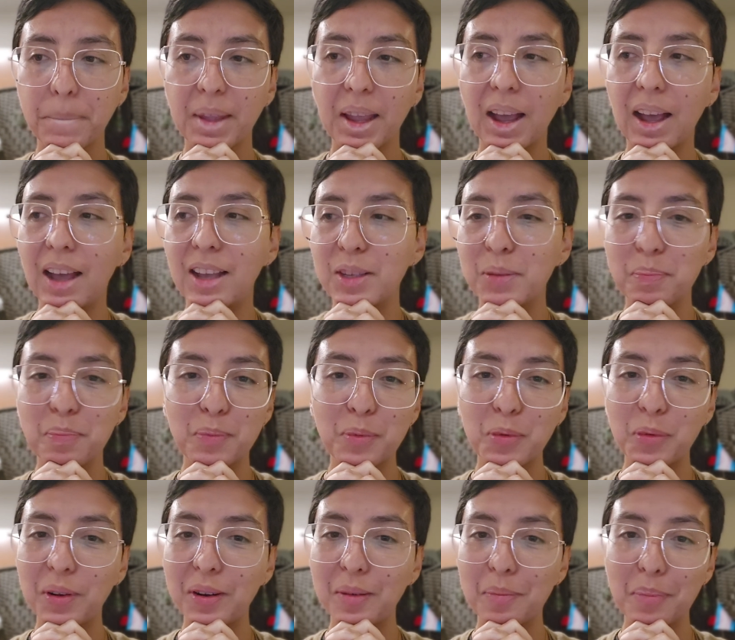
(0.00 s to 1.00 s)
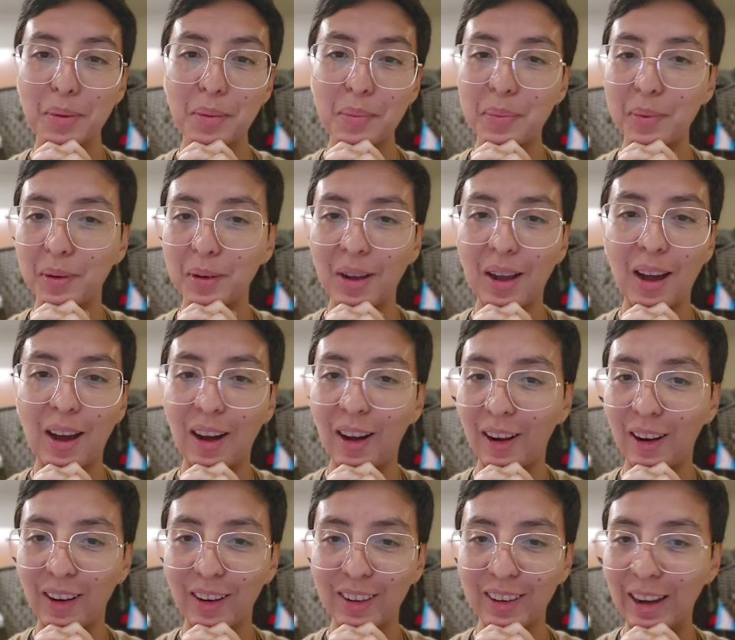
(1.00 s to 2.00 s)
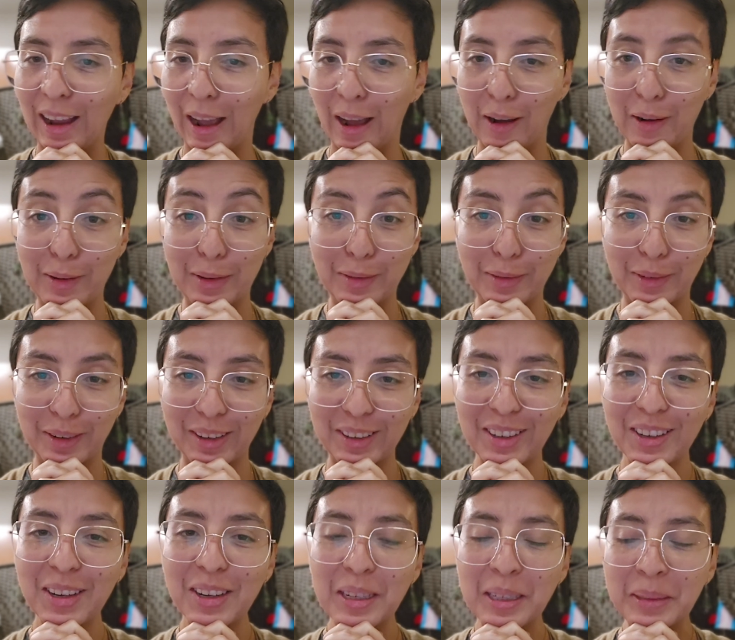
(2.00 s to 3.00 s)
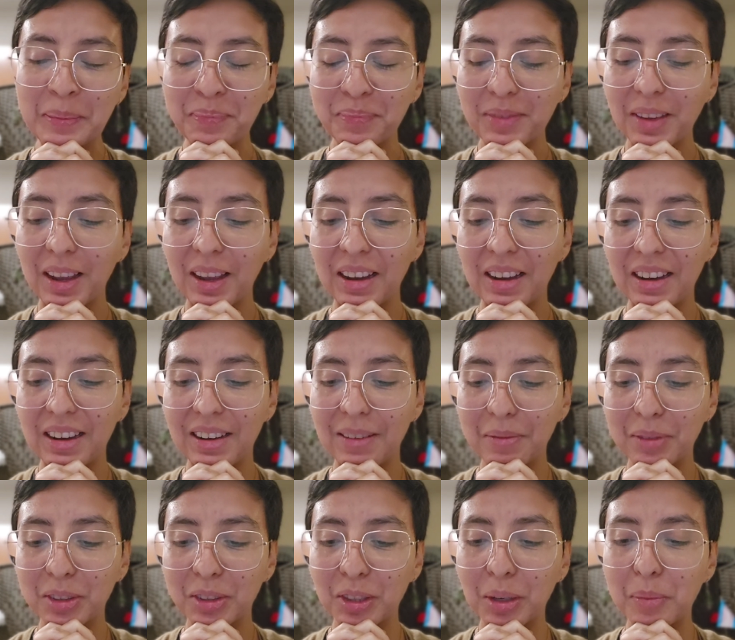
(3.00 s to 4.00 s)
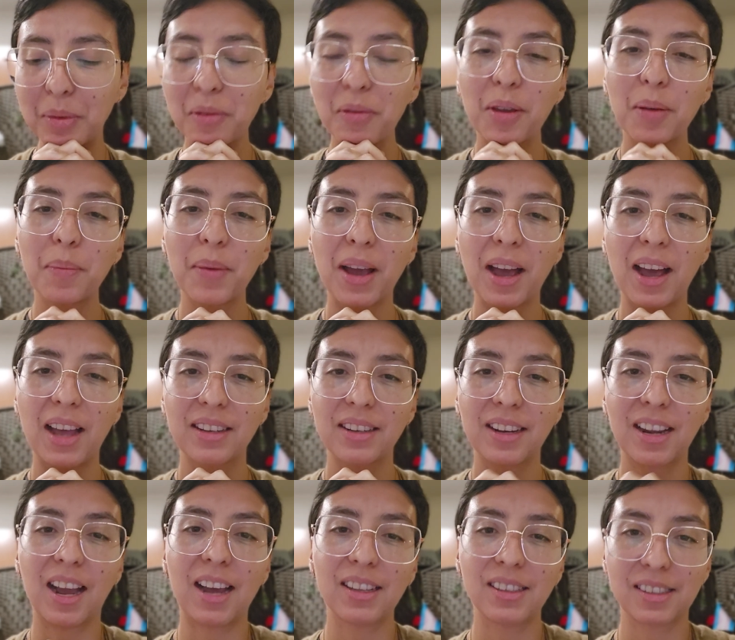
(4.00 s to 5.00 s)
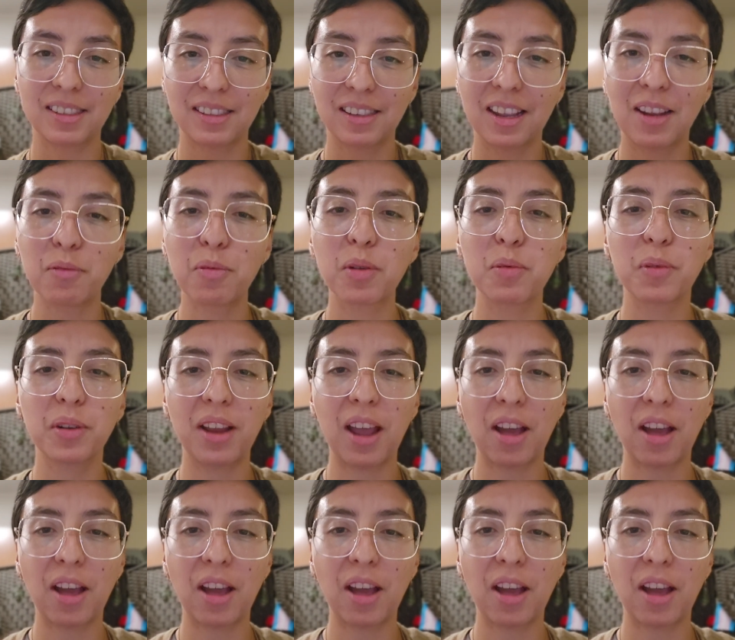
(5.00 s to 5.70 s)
as queer people are now, even some of them had cats, and we would